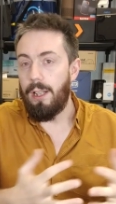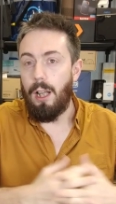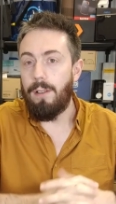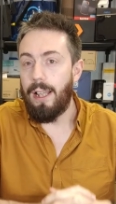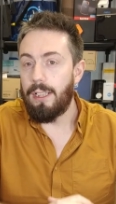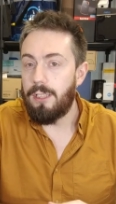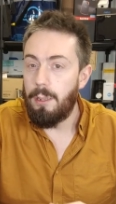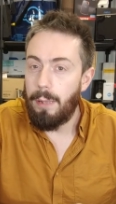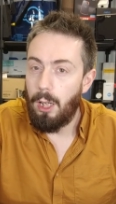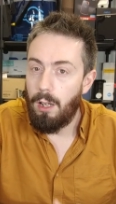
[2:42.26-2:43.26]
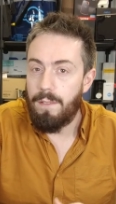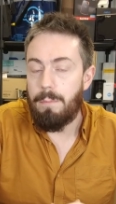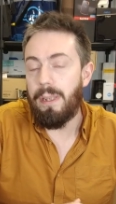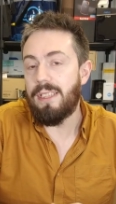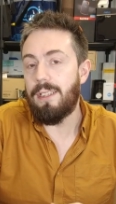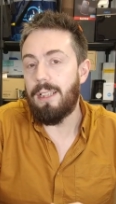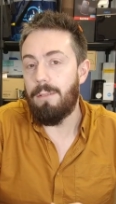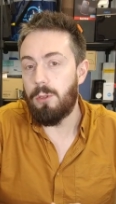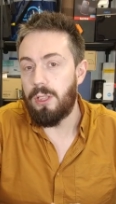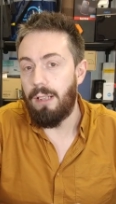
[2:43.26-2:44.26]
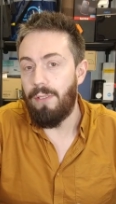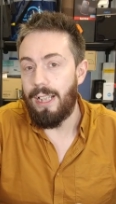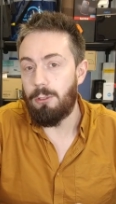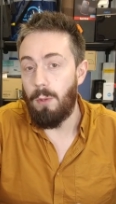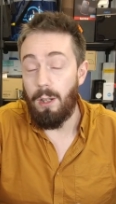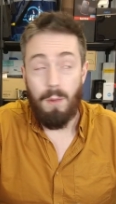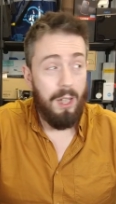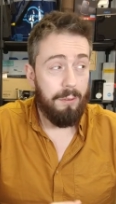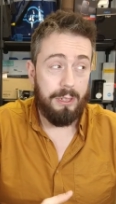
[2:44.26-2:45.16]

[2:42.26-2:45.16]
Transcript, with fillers: And no doubt there's going to be a lot of the business level stuff as well.